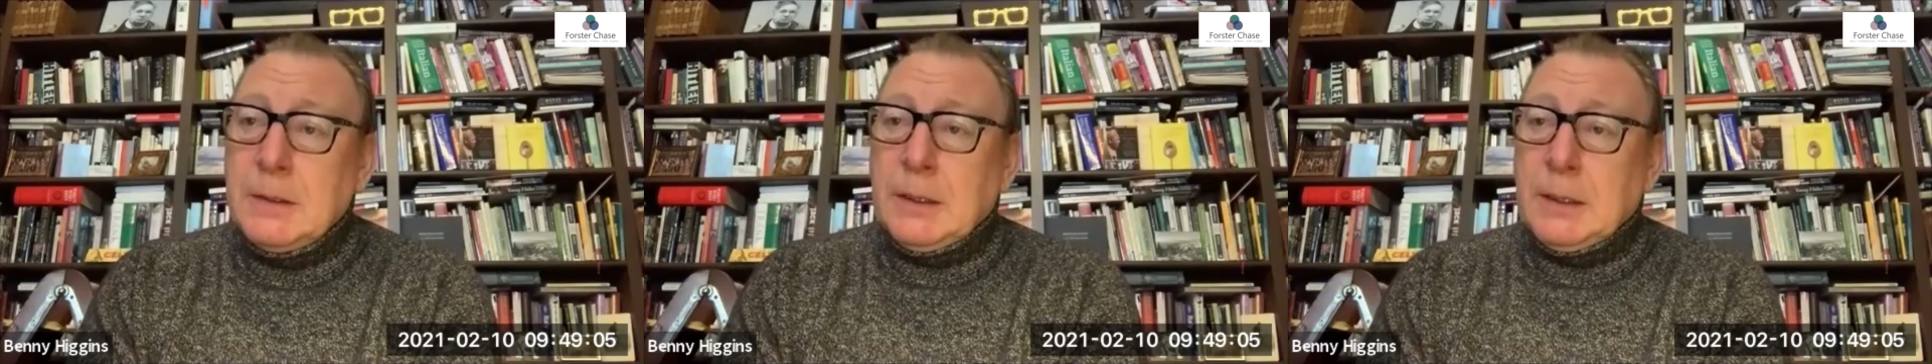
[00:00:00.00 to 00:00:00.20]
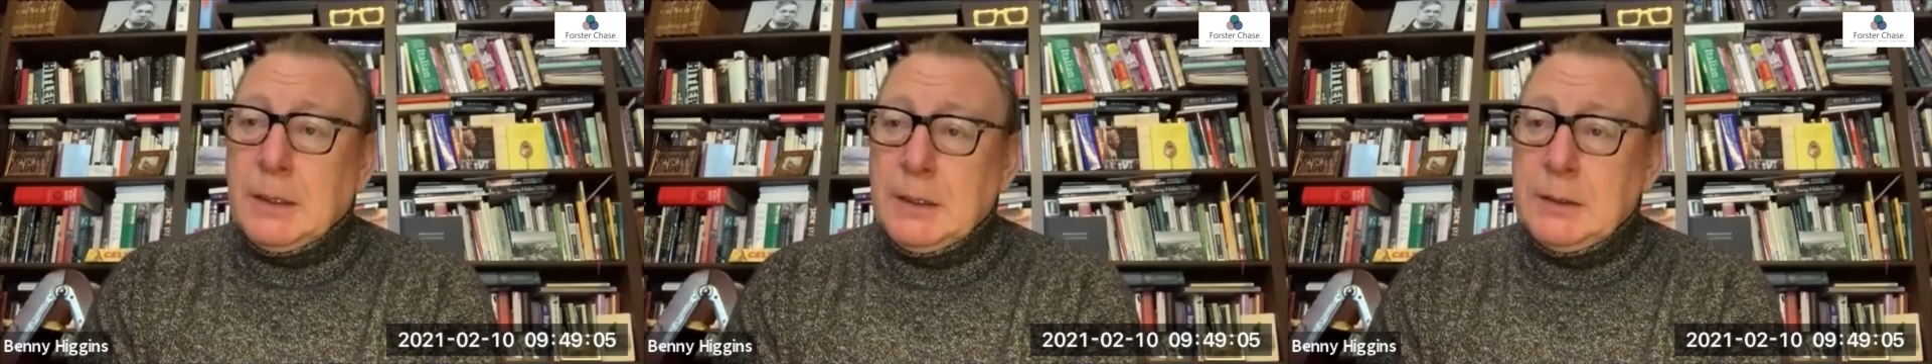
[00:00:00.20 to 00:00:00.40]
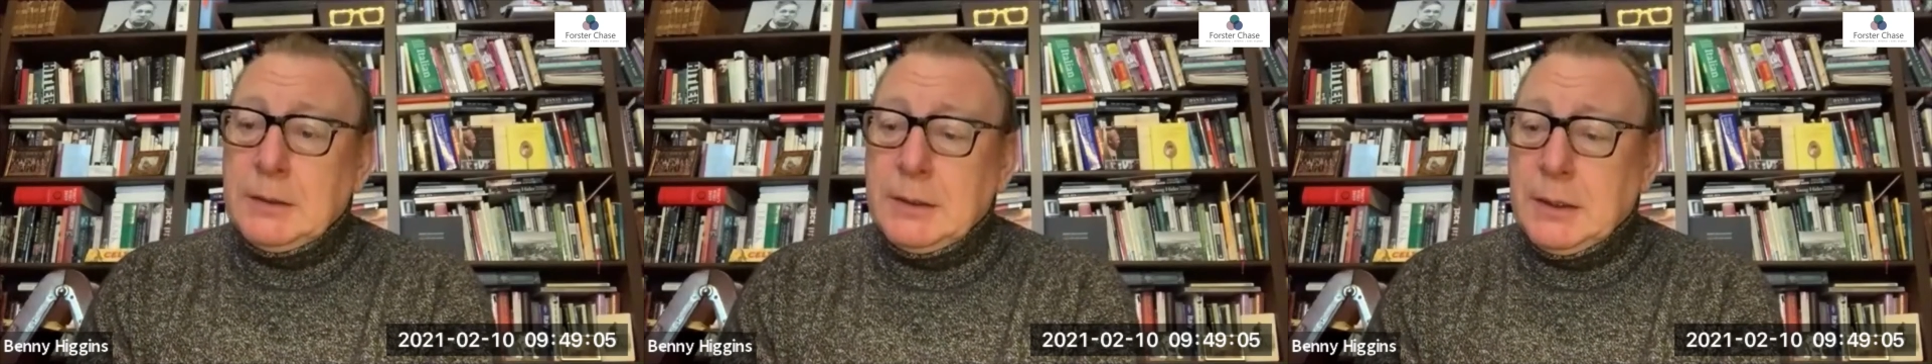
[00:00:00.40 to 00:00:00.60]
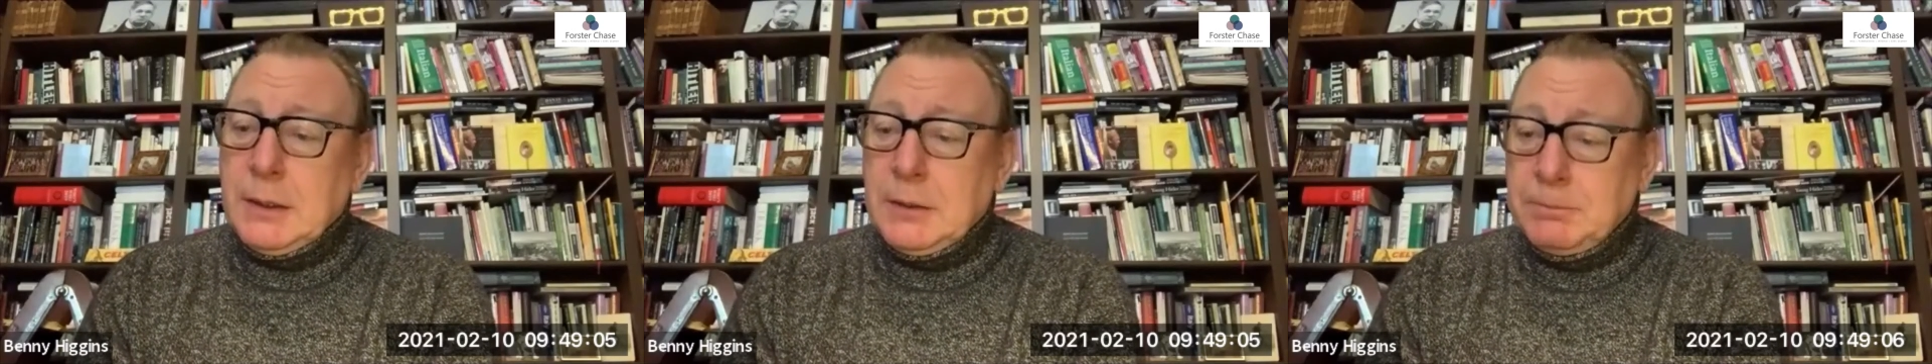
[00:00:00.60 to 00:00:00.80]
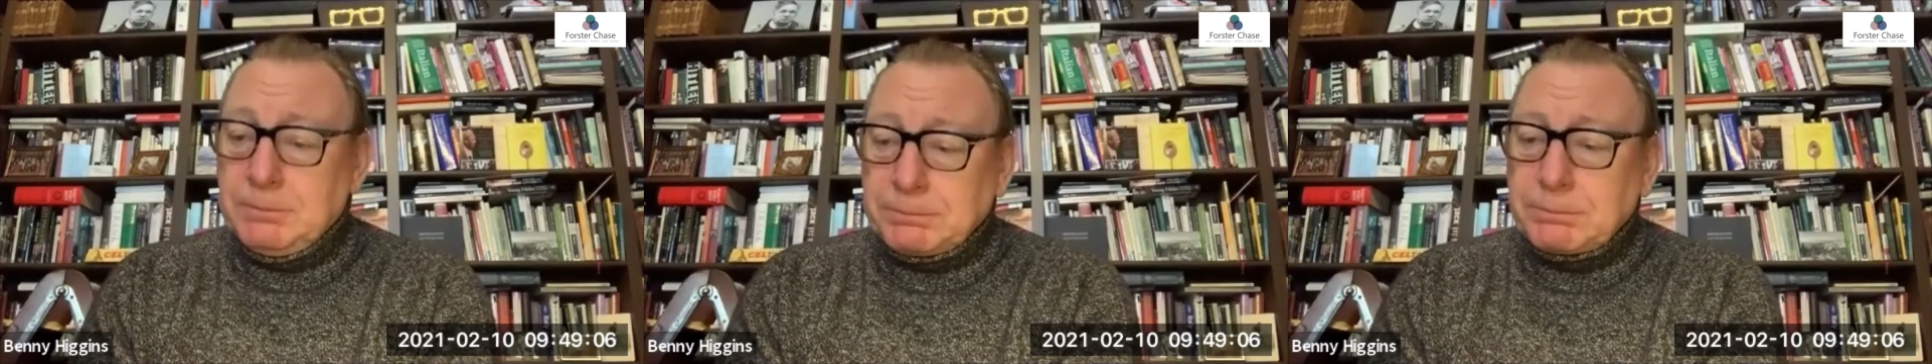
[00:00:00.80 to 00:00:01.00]
And
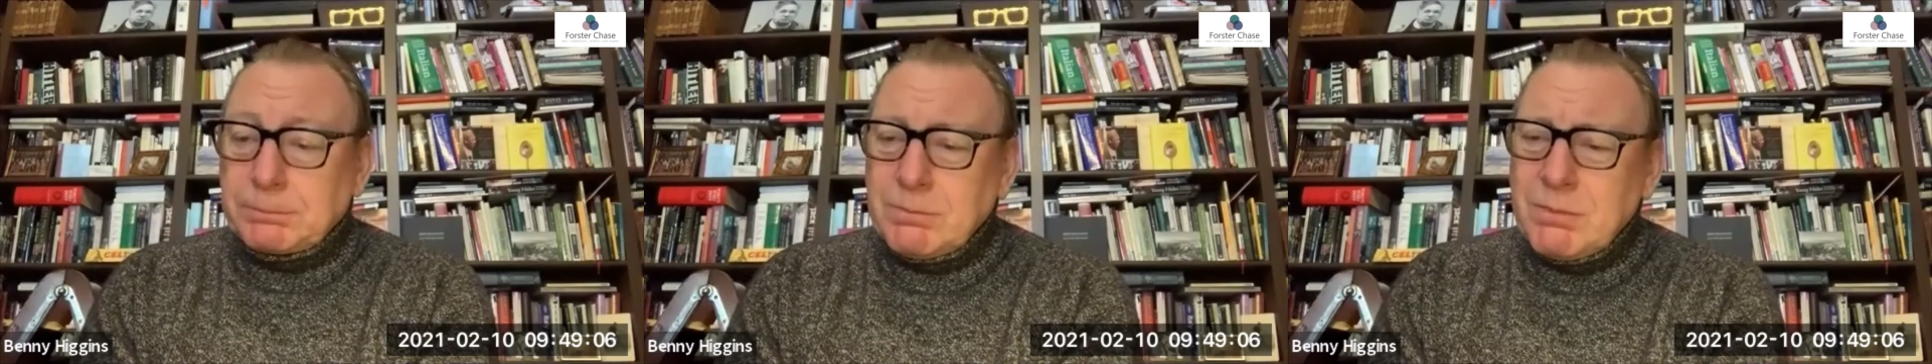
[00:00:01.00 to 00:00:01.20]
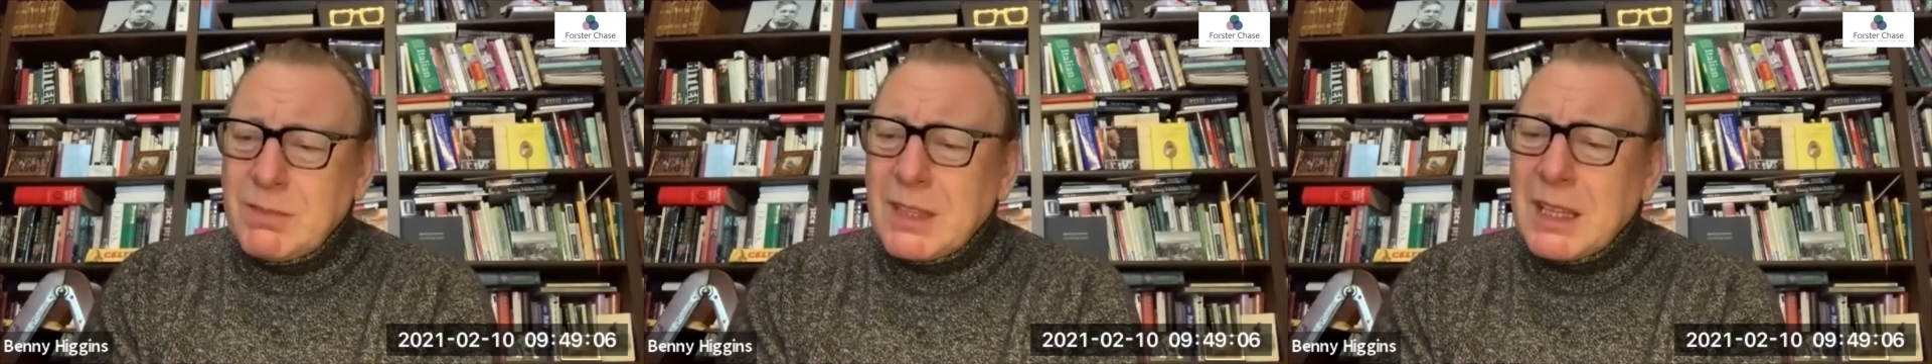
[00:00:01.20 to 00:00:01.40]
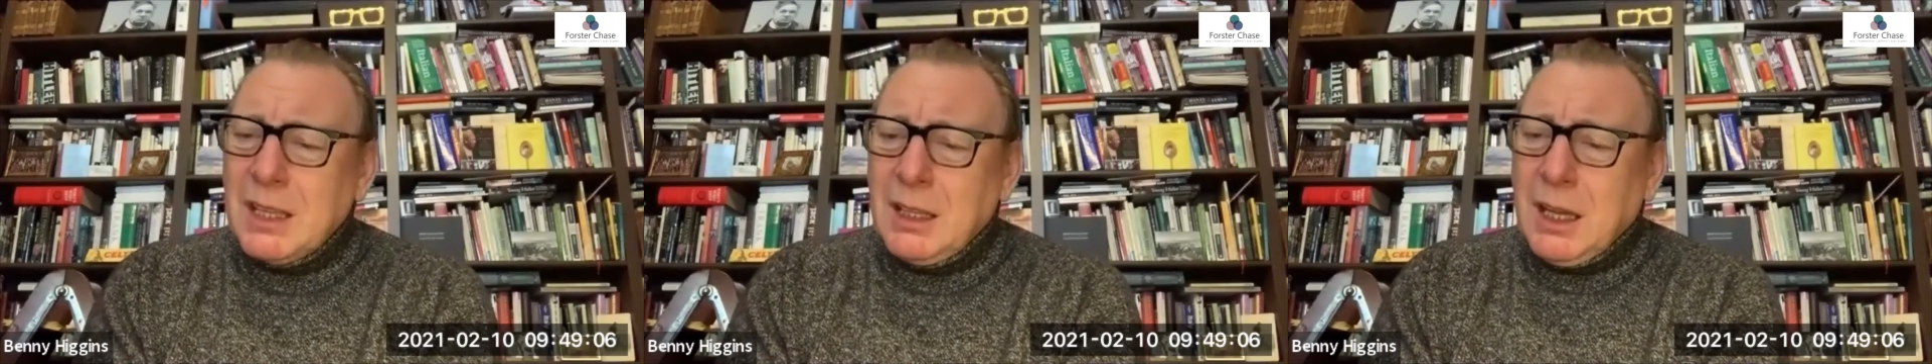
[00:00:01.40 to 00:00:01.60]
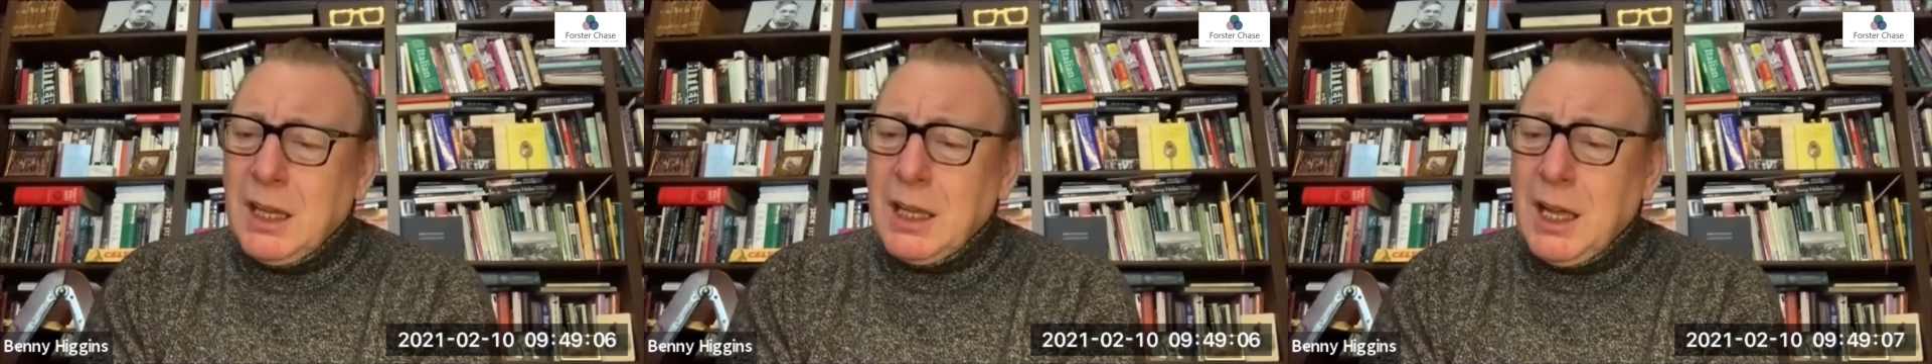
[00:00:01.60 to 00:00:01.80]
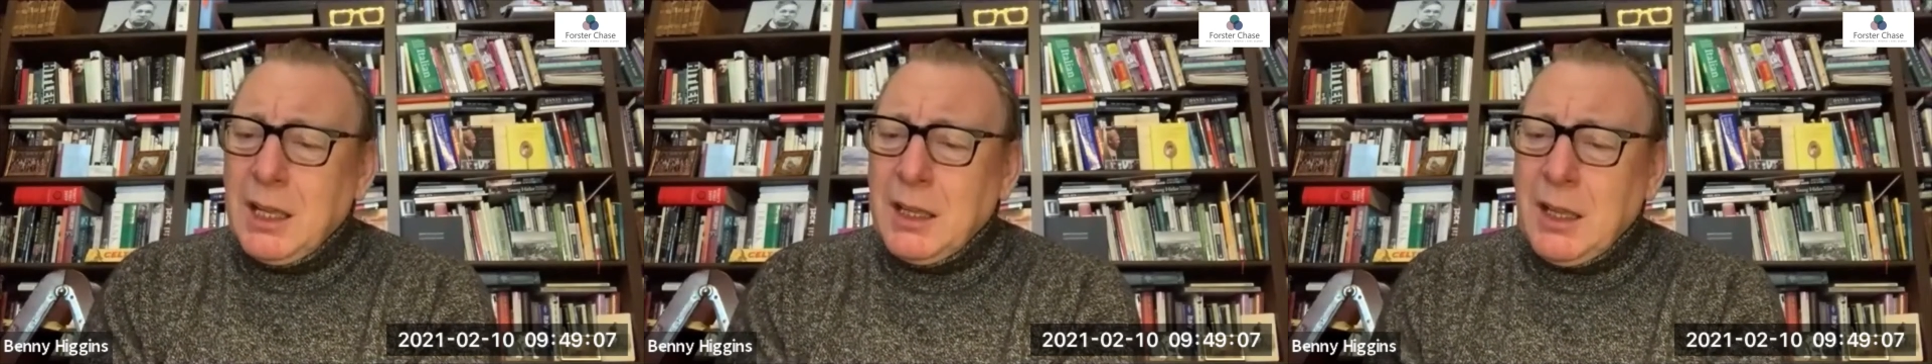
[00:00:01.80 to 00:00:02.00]

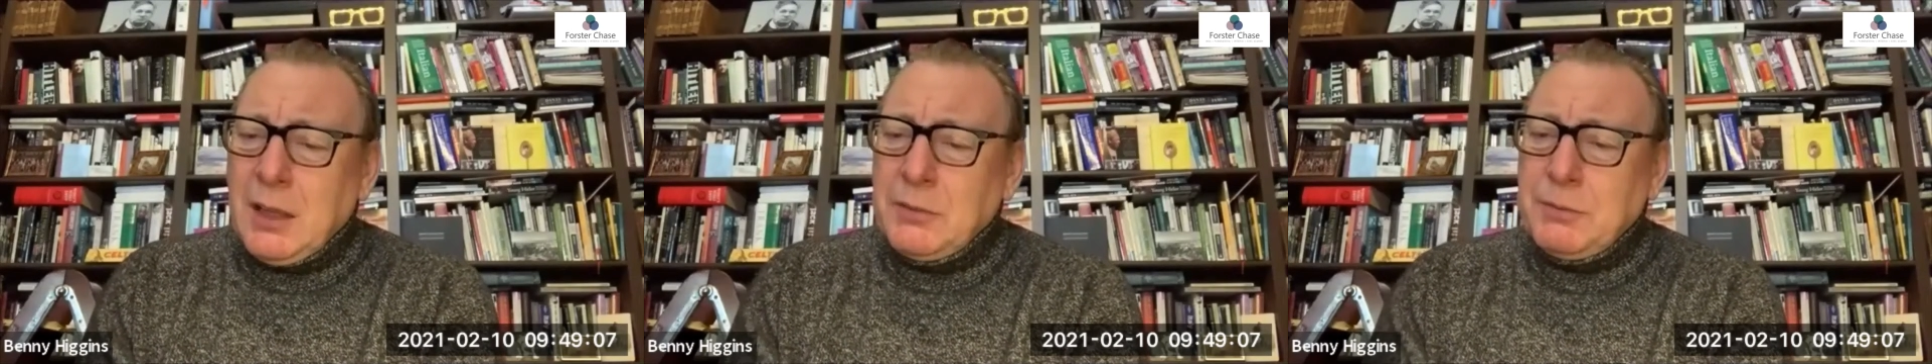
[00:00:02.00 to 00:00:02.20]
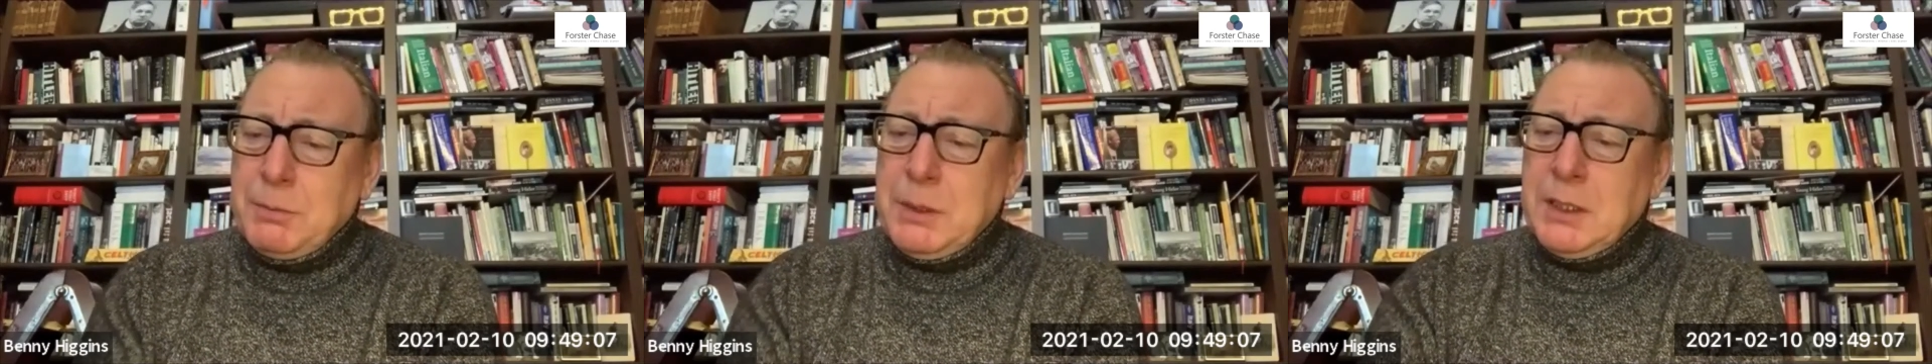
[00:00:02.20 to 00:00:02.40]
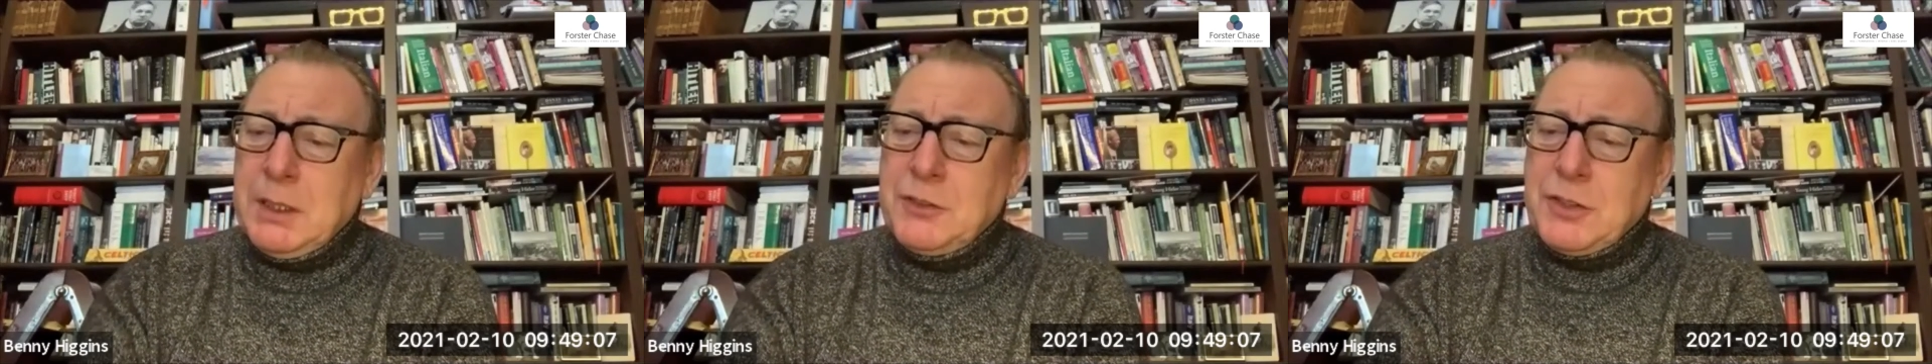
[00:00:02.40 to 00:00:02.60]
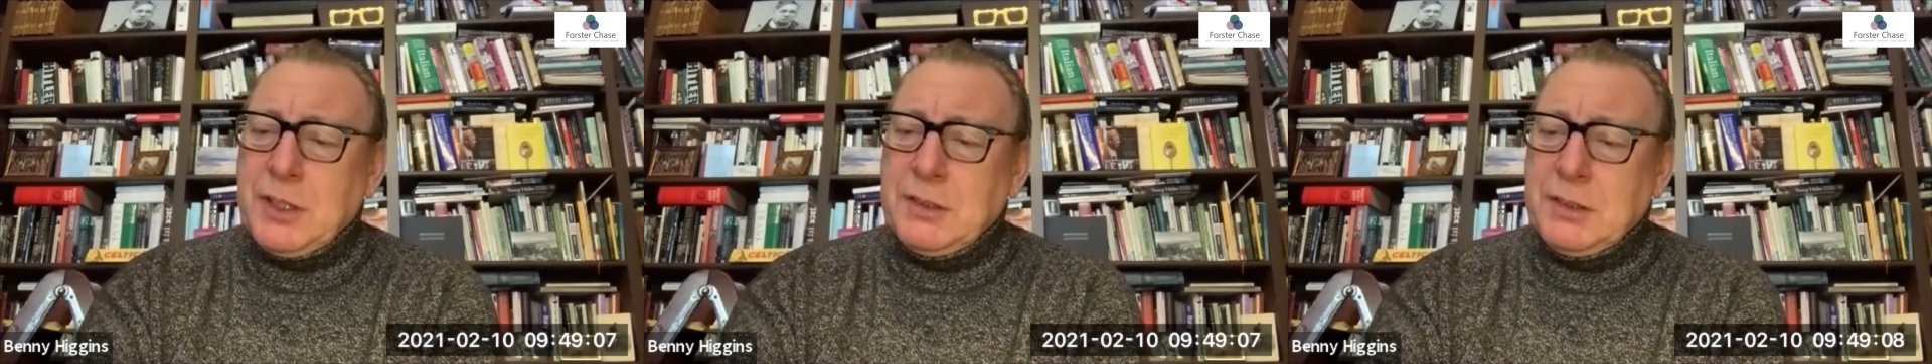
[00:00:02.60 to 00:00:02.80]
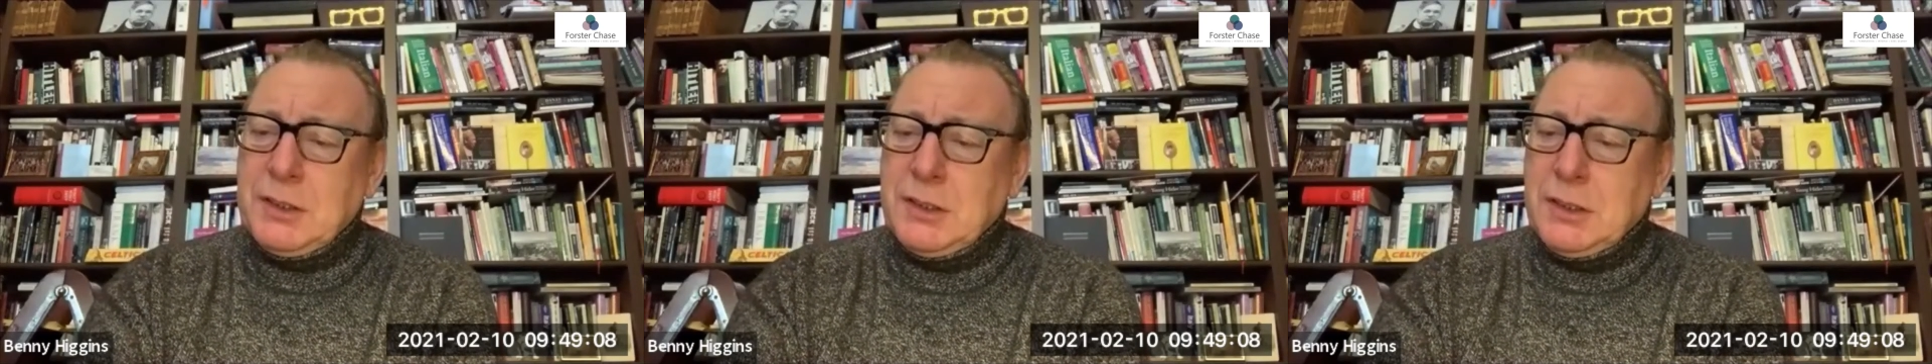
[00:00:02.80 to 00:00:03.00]
I've been interested